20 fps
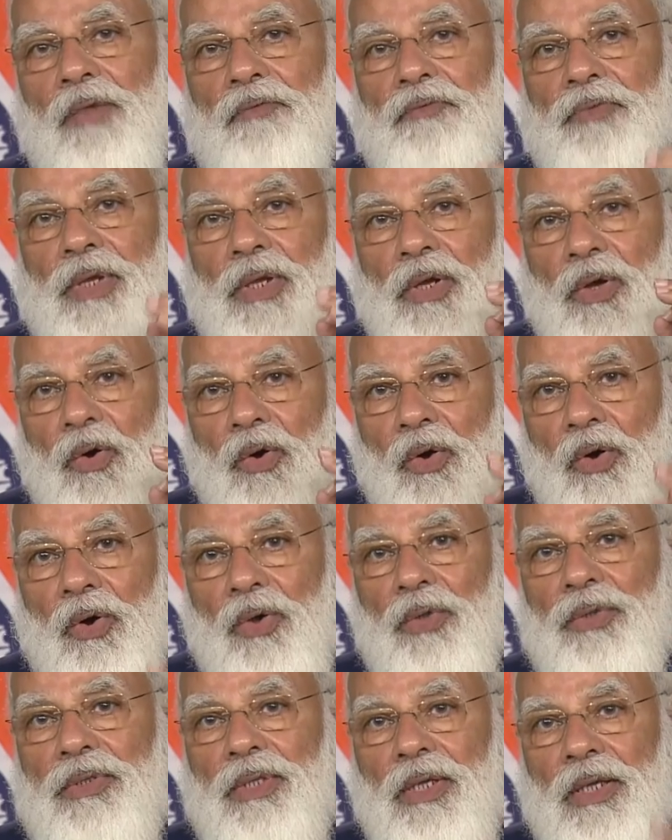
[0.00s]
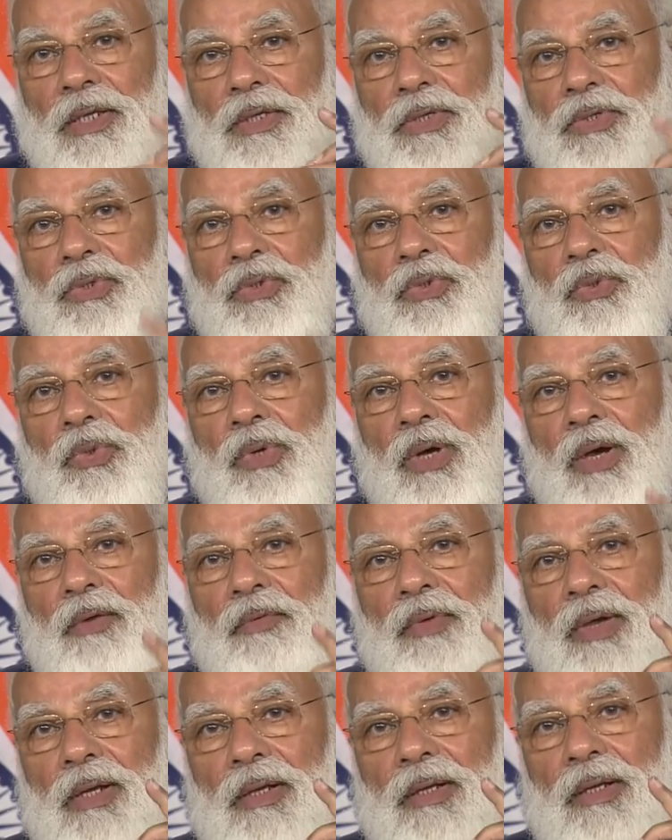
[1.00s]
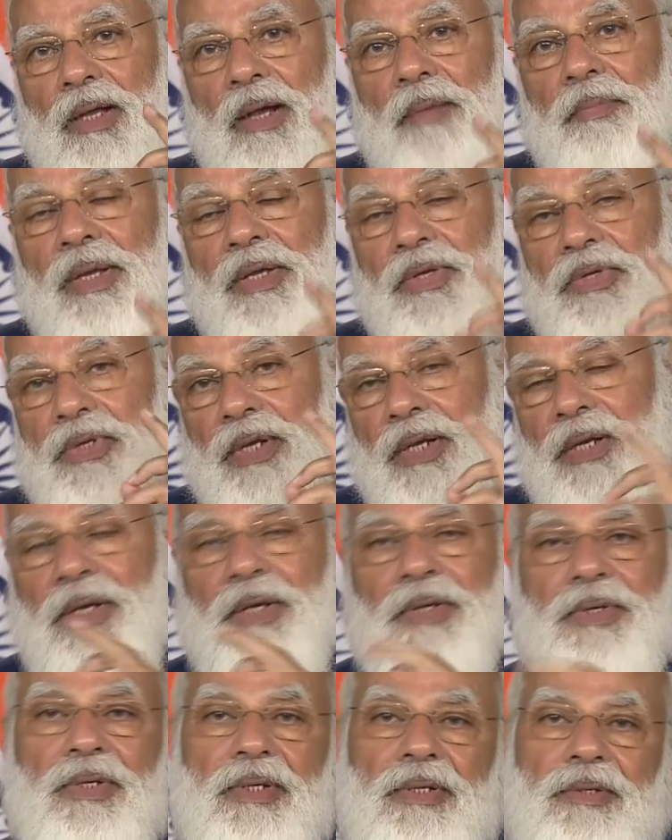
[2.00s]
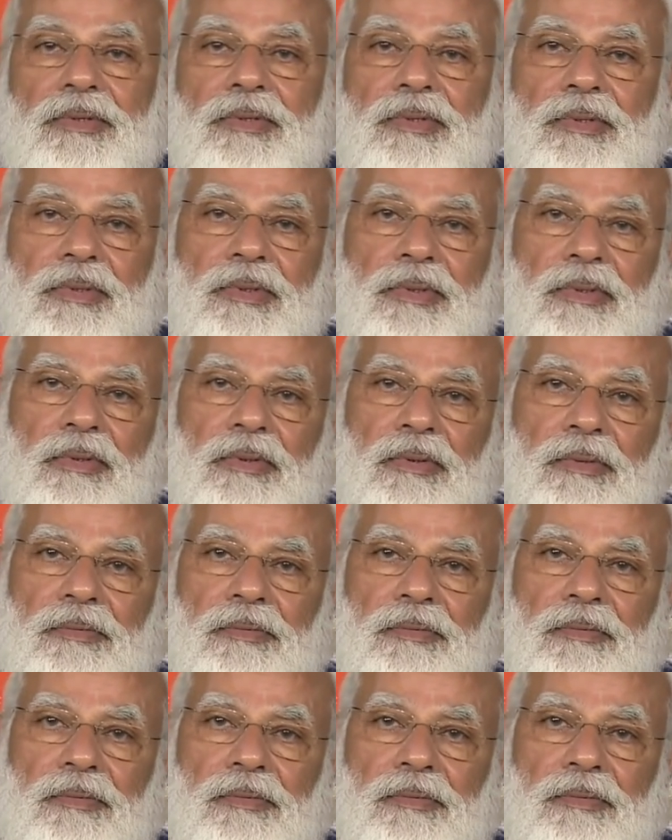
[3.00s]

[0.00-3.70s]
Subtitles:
We owe this to our coming generations.